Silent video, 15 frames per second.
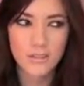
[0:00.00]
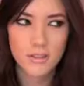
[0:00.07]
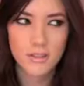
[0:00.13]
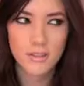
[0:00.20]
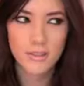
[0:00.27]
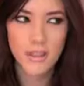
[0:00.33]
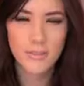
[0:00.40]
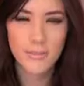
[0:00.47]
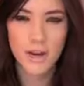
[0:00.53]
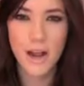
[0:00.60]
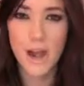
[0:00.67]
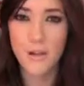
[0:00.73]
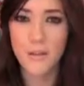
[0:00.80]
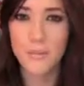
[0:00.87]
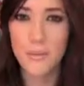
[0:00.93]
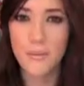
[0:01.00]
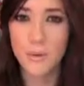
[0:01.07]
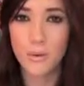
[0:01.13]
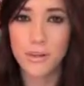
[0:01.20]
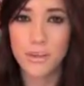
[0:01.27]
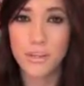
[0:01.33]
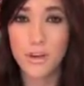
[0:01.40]
slimmer. I don't
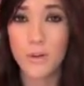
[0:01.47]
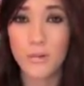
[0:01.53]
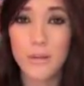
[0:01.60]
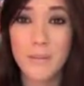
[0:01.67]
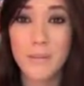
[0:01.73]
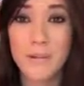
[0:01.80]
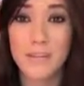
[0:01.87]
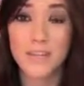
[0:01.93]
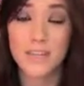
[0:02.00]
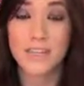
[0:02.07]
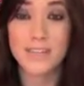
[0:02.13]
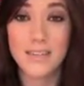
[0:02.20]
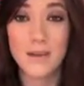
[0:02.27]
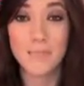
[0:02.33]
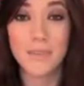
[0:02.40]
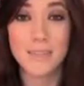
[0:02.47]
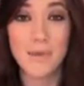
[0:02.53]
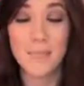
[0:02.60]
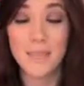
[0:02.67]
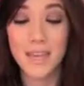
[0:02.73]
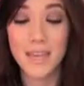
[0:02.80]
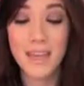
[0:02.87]
remember what she told me, but she did tell me
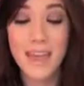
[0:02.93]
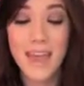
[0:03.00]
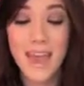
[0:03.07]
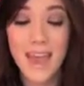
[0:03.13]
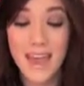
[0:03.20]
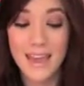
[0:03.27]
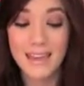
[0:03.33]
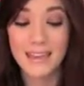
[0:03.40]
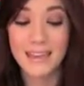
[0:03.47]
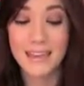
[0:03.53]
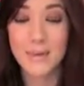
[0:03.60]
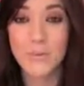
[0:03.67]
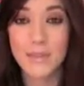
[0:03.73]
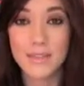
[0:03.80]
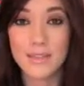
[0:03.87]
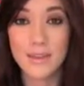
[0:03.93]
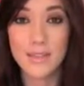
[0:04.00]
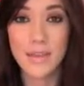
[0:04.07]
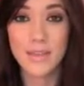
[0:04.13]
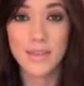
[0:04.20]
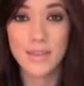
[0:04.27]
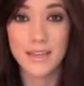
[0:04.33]
something, and it was
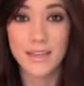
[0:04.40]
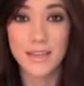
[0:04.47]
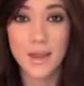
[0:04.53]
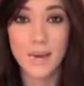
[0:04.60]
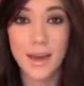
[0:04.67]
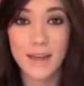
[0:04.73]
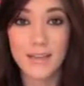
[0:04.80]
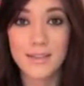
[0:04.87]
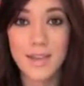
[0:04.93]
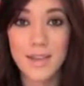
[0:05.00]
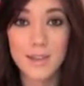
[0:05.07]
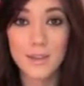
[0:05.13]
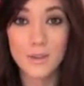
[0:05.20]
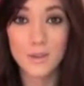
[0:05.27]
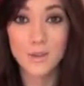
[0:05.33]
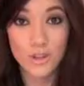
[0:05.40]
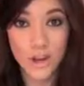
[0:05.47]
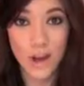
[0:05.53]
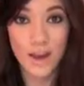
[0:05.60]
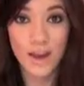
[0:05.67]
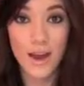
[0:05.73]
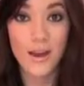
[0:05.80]
appealing, so I decided to
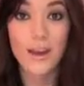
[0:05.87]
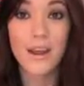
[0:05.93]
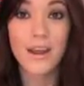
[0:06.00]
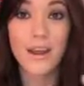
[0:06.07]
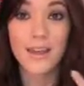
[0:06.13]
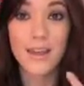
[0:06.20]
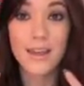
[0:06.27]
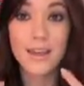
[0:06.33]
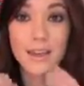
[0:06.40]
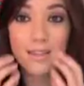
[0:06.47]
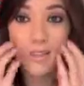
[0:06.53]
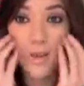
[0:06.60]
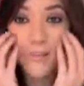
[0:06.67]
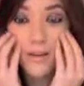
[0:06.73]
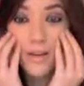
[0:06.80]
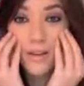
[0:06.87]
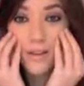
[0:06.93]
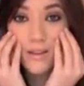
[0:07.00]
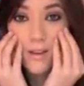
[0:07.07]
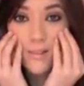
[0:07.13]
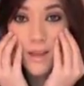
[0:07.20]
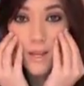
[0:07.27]
try it out, and I like it. So I put it a
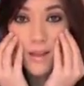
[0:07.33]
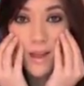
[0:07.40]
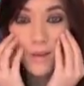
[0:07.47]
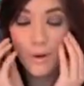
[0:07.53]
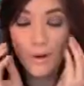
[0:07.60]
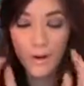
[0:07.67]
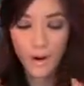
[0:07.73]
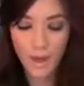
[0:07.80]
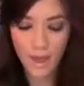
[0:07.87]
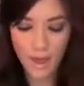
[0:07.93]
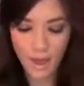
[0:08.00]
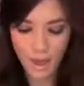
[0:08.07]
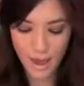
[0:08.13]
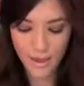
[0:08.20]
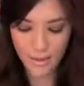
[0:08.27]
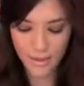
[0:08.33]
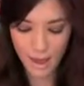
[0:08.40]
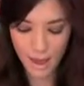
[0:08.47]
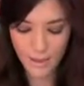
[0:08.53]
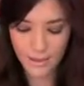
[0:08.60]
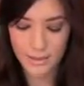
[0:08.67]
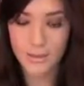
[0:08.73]
little bit lower, and
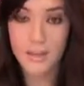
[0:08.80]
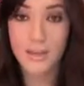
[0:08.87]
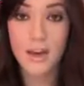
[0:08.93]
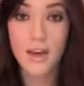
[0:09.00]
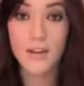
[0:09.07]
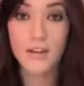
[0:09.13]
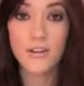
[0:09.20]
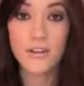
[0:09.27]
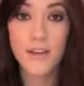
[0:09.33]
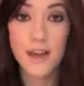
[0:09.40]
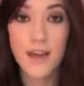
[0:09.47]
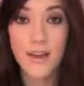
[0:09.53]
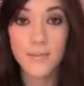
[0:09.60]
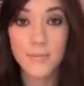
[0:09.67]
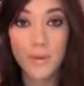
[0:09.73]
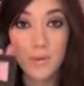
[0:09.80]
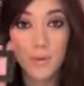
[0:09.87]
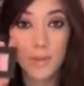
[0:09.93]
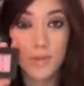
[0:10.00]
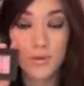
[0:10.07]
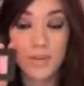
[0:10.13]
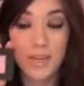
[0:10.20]
that is the color that I've
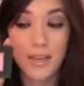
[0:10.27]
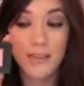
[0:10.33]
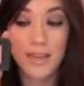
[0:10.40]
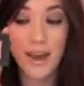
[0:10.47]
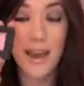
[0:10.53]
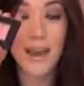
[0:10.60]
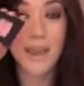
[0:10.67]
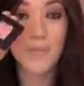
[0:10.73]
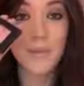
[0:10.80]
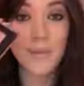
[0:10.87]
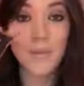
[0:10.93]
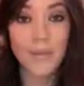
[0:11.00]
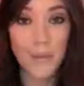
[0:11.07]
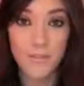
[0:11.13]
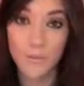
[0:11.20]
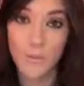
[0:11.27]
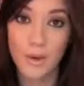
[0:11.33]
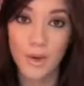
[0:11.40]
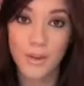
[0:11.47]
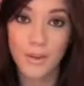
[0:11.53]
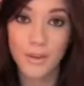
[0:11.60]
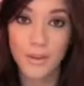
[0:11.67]
been using that I am in love
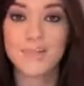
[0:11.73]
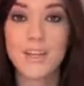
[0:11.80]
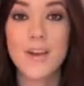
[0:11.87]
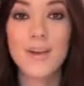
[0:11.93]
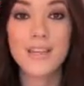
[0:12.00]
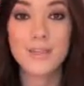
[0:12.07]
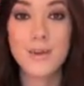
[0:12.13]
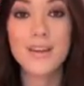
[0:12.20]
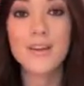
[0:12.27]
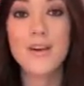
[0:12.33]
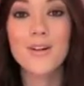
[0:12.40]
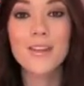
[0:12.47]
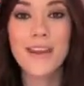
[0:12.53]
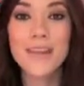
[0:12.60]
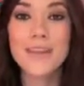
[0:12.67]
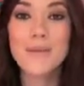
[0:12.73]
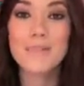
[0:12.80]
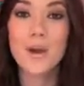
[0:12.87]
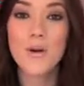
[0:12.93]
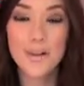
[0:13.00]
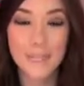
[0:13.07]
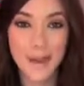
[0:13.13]
with. Okay, so I know that I
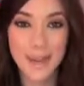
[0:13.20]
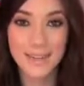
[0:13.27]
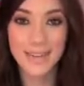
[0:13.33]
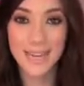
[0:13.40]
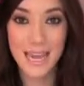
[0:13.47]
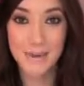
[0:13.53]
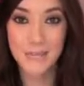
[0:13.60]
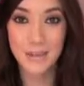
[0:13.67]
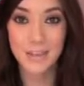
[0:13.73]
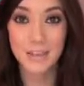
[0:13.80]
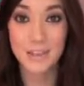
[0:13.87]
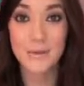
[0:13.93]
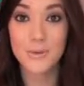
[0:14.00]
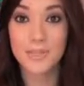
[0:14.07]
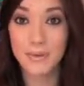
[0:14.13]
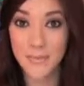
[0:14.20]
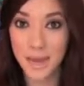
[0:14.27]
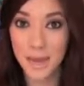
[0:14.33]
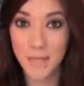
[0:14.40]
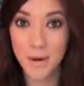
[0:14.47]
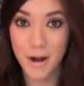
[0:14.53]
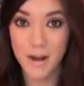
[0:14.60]
keep going back to Gabriel, who is the
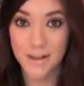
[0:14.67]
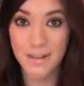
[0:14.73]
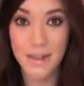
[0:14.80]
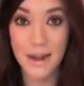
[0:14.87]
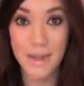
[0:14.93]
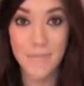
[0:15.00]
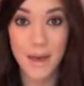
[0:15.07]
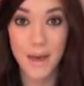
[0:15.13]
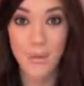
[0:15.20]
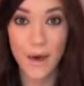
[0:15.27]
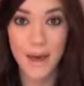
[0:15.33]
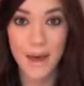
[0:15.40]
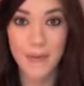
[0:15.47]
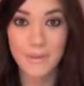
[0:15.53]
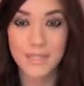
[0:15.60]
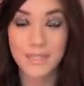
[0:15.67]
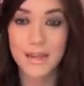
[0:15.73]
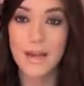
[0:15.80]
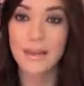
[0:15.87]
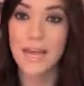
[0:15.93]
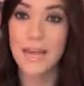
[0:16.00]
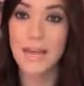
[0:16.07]
makeup artist that I met while I was in
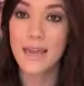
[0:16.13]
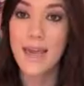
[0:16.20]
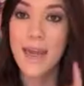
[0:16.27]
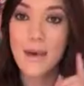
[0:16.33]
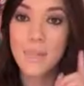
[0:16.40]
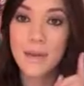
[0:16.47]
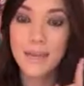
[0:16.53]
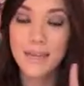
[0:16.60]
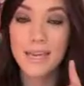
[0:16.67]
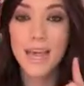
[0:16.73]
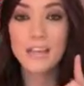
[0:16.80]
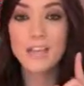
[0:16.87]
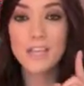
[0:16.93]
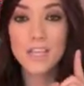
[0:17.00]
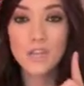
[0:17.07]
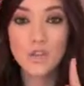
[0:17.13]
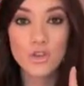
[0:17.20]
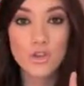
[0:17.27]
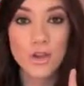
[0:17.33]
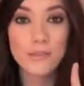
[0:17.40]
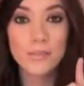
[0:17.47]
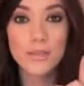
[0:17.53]
LA, but he actually
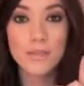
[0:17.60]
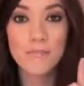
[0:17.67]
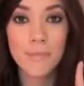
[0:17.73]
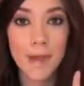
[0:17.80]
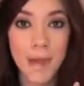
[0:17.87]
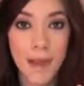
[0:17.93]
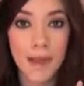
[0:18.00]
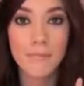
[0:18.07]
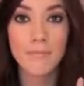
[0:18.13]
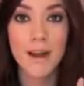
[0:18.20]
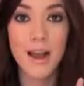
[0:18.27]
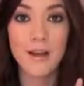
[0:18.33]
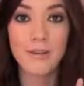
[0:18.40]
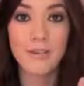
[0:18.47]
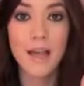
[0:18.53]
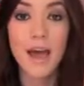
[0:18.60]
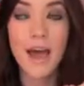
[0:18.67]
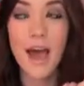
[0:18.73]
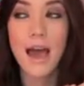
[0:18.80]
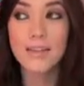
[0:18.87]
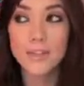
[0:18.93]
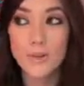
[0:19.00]
trimmed my eyebrows.
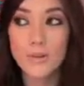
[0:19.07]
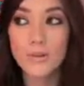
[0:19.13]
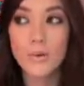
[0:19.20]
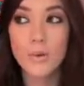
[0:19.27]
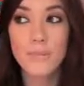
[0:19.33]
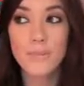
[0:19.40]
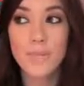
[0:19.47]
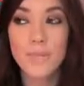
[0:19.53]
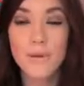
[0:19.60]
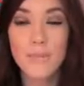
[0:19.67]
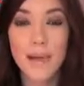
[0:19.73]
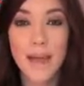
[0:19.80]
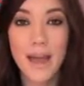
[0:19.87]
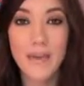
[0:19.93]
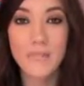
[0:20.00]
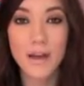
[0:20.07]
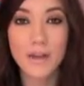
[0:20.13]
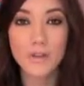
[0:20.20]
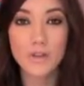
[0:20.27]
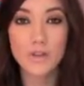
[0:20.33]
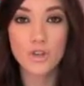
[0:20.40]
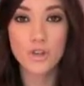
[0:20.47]
I don't normally get my
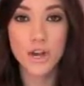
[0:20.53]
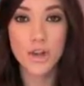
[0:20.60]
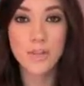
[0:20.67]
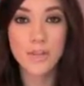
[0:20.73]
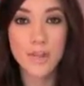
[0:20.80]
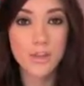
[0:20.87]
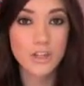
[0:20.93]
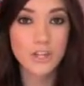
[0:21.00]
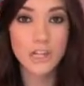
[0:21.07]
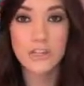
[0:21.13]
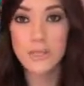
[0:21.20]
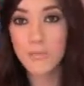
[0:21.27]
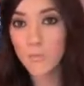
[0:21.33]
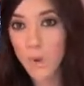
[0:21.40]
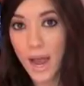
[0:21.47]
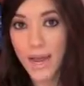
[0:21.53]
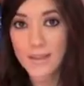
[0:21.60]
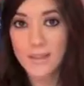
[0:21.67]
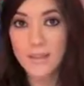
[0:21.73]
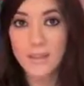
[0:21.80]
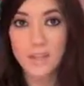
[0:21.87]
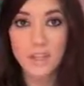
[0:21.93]
eyebrows trimmed, I just get them
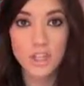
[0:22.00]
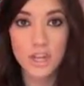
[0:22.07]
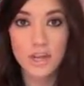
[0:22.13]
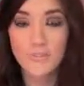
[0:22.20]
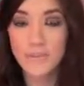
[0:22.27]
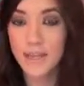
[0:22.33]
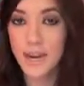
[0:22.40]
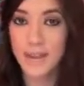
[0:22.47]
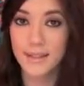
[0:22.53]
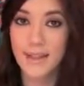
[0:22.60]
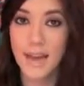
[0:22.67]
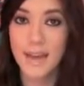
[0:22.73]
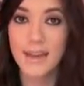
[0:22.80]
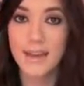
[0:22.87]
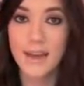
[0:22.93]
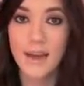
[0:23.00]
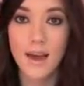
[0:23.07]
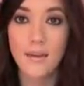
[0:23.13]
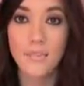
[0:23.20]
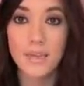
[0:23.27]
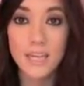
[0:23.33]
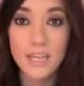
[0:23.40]
waxed in the shape that I like,
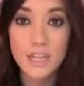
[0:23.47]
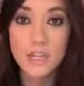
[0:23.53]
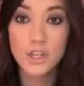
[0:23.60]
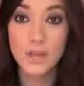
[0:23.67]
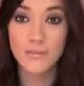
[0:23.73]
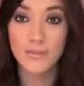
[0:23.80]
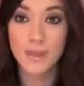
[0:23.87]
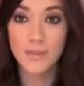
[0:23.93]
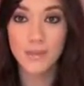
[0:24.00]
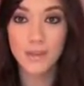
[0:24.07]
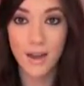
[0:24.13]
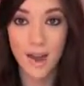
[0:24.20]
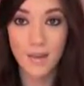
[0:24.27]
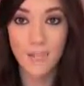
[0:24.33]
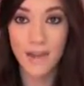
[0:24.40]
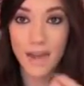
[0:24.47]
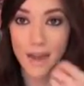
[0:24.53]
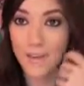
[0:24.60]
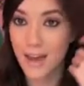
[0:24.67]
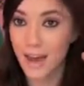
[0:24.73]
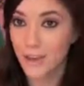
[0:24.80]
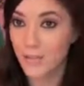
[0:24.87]
but he trimmed them and taught me
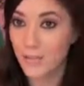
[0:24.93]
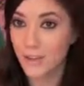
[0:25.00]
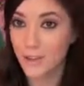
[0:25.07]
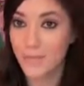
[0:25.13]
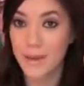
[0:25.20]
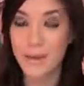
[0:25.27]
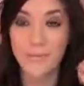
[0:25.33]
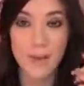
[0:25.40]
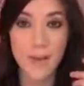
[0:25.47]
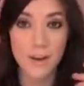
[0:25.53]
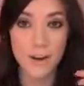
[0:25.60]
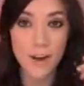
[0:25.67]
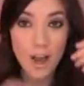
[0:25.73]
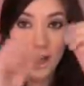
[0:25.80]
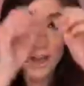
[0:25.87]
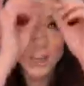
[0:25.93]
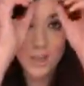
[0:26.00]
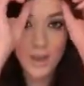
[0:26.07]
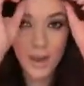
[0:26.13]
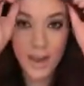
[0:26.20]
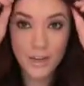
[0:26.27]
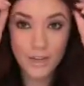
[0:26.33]
kind of how to fill them in better.
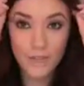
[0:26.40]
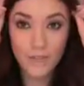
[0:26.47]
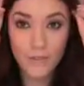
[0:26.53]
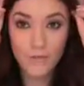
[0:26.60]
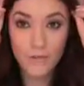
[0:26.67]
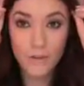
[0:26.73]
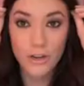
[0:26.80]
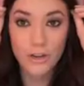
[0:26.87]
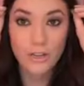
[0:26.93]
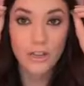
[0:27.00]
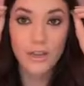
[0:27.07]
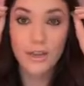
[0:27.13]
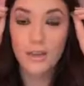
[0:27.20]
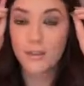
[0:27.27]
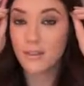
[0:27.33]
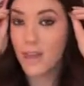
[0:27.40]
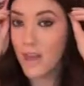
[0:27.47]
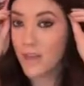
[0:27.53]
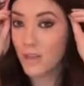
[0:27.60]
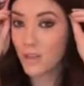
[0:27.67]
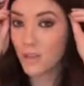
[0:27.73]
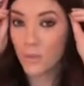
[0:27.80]
So I actually really
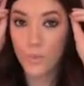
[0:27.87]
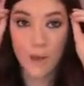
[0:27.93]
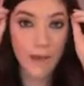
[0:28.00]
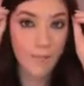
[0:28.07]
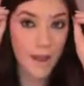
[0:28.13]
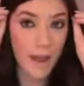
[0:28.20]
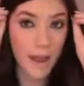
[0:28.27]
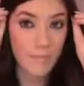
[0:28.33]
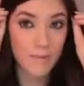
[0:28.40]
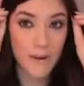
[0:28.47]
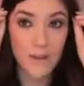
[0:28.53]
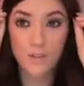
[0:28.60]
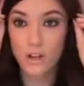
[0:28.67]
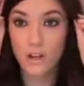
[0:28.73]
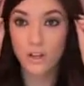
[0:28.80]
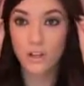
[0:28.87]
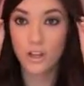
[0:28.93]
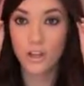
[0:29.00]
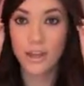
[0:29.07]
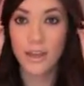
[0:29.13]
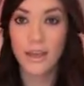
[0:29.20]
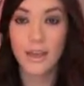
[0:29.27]
like the way my eyebrows are
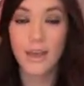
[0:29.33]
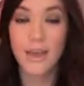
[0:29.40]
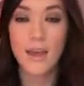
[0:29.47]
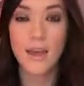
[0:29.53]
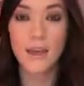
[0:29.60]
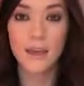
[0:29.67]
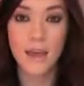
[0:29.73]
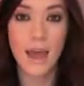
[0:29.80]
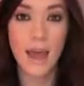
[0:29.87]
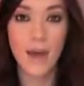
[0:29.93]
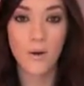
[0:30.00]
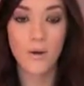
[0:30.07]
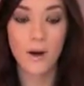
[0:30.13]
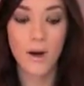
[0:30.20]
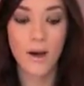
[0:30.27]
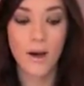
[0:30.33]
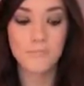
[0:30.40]
looking now.